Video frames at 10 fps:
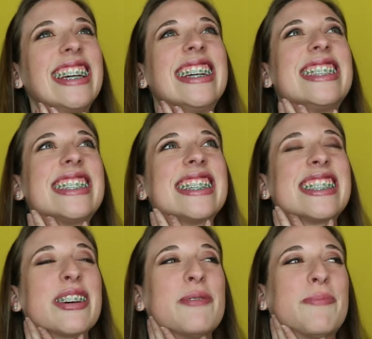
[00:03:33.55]
It's
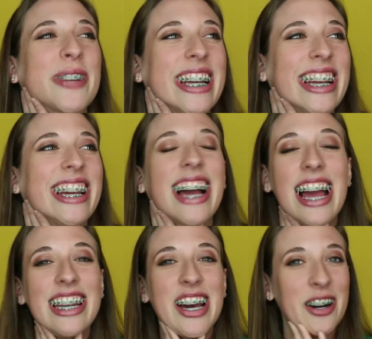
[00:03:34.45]
just so pretty.
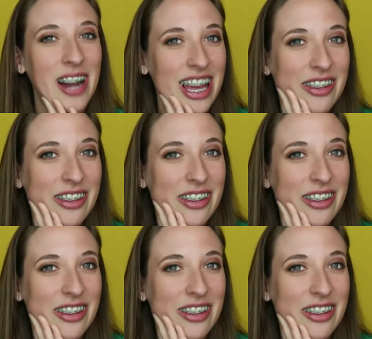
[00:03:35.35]
I know.